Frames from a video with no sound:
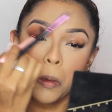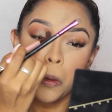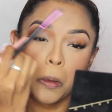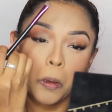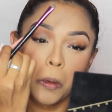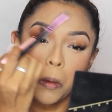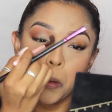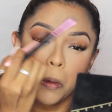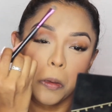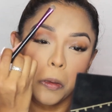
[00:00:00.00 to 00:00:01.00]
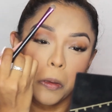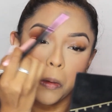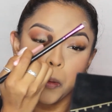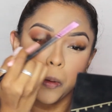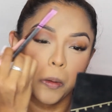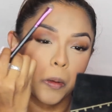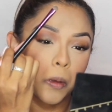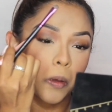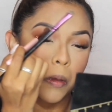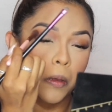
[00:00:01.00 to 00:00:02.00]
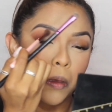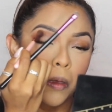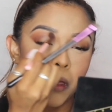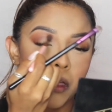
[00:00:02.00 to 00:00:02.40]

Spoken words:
No one is speaking in this clip.